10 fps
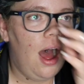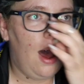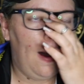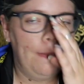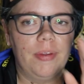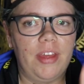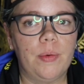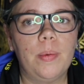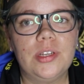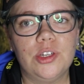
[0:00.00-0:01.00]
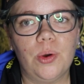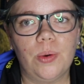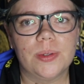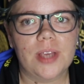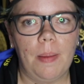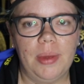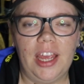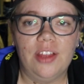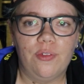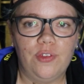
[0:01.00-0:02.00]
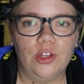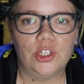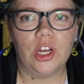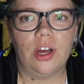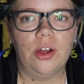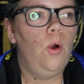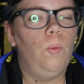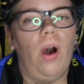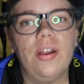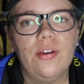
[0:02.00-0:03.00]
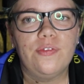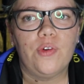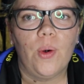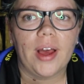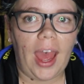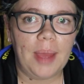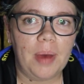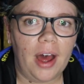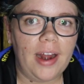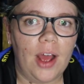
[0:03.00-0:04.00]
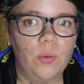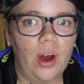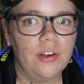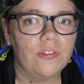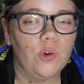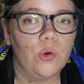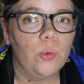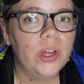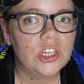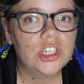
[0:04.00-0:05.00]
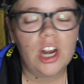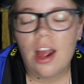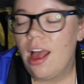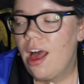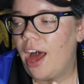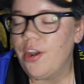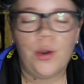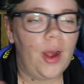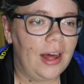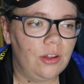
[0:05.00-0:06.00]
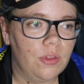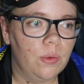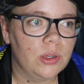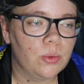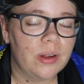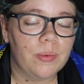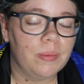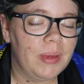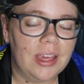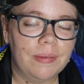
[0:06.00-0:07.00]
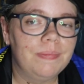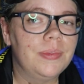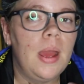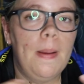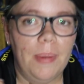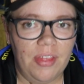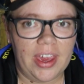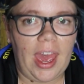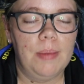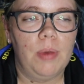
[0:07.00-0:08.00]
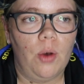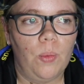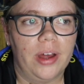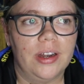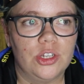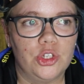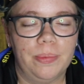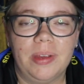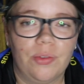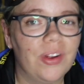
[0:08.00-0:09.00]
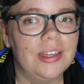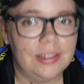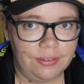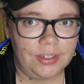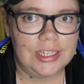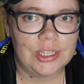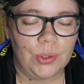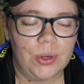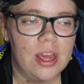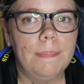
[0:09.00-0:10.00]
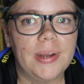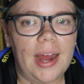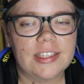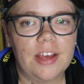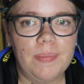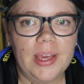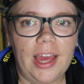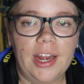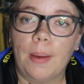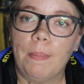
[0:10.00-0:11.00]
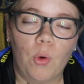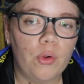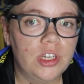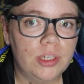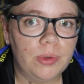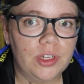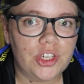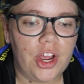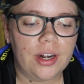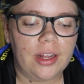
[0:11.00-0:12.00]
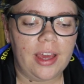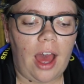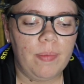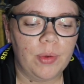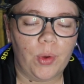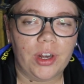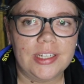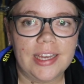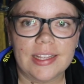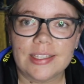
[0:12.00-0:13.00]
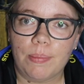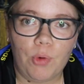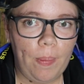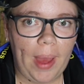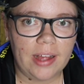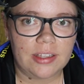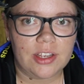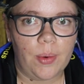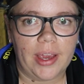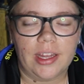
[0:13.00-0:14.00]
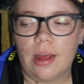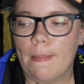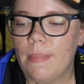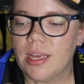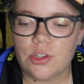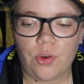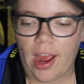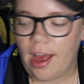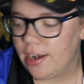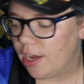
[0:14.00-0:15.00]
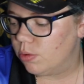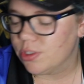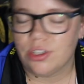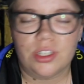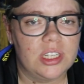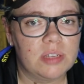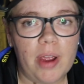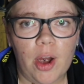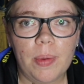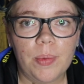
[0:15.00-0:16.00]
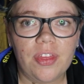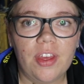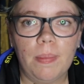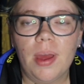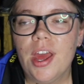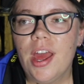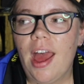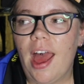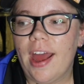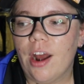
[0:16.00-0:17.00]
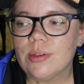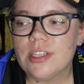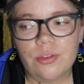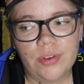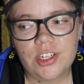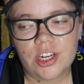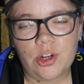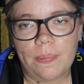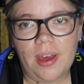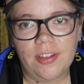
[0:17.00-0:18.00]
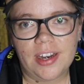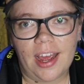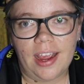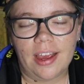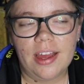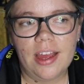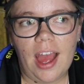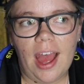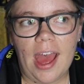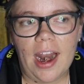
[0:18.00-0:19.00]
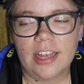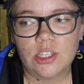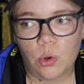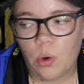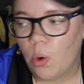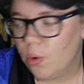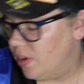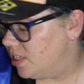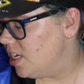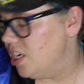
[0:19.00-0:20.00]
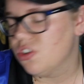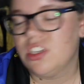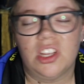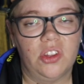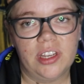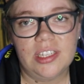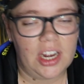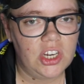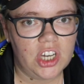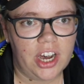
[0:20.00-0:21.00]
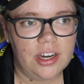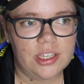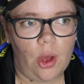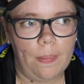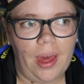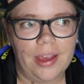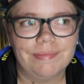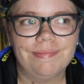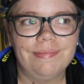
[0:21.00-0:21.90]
But there will be 2 hauls coming in the future, one for Kmart and one for Wish. I don't know how long the Wish one will be, but the Kmart one should be relatively soon. But as I've been getting more into bullet journaling, I've been wanting to get some more pens so I can mess around and also just experiment with them. And I was in the reject shop the other day and I saw all this interesting looking stationery, so I'm like,